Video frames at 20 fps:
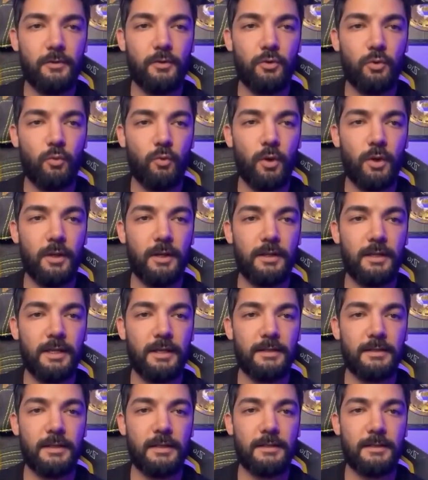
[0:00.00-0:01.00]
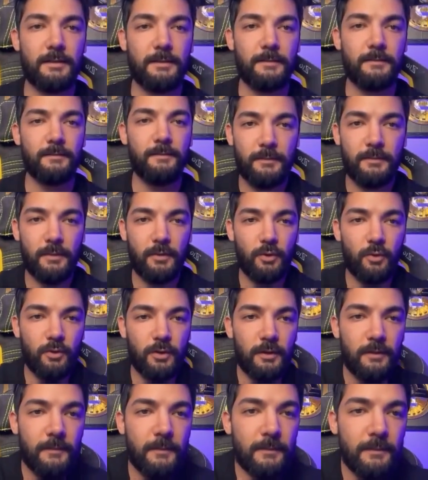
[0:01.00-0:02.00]
to the wallet like this.
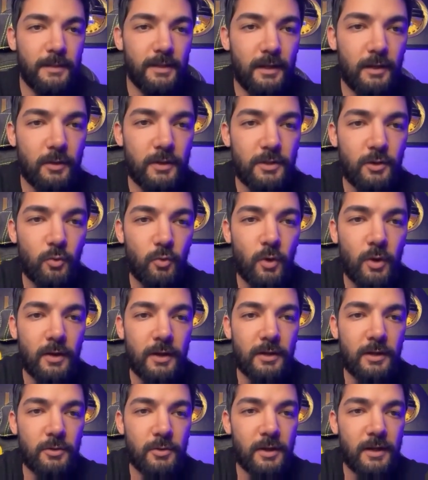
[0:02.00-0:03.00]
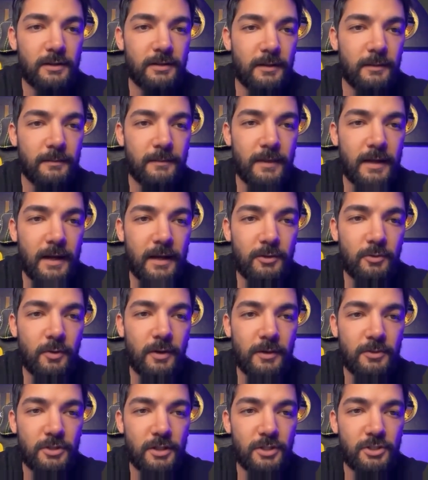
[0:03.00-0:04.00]
Look, here is the wallet address. Ends
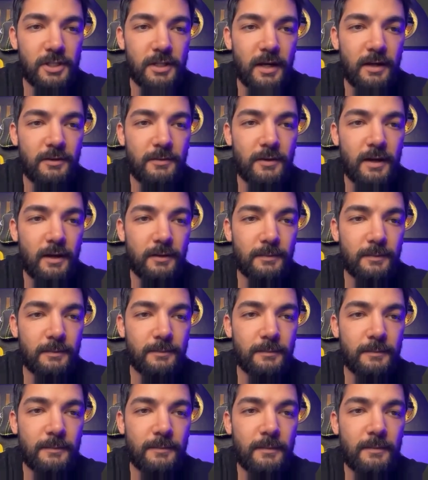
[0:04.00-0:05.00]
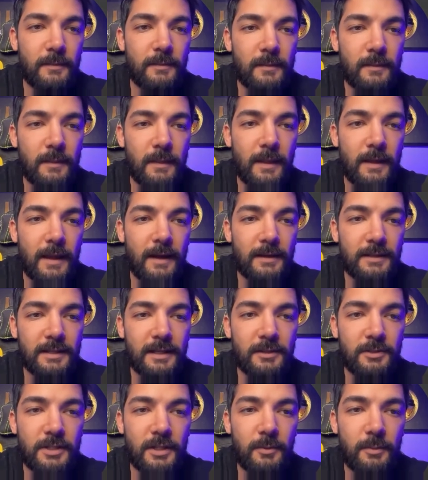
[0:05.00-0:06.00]
with G G ninety-five. And
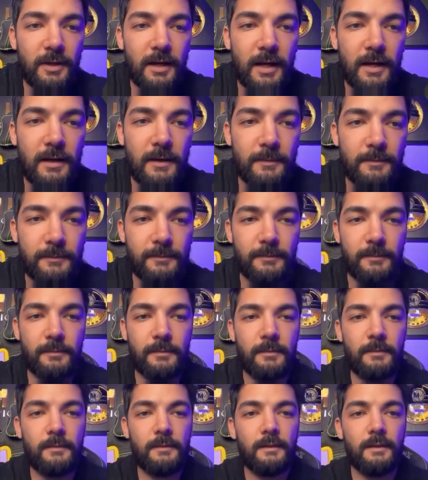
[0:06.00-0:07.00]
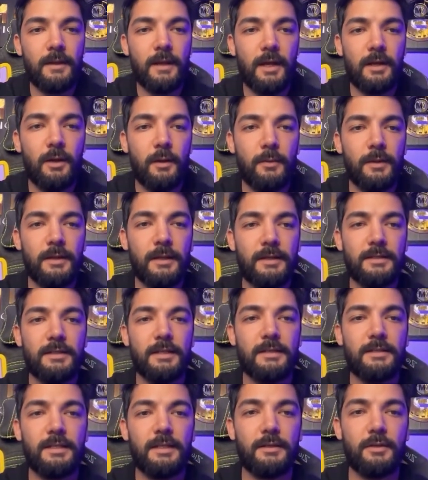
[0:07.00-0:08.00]
six G B A. I copy this,
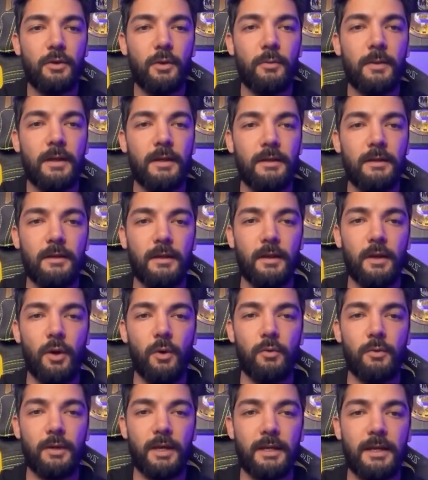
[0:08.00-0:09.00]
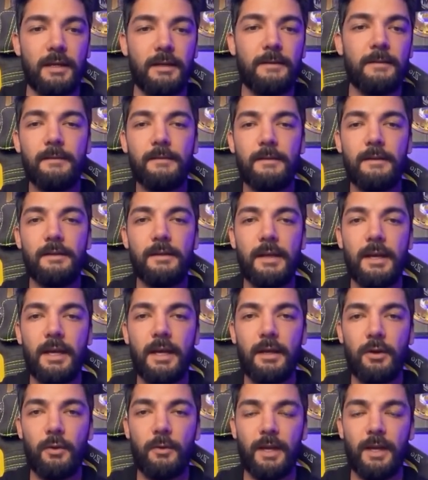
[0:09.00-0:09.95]
it says copied, already. Then I go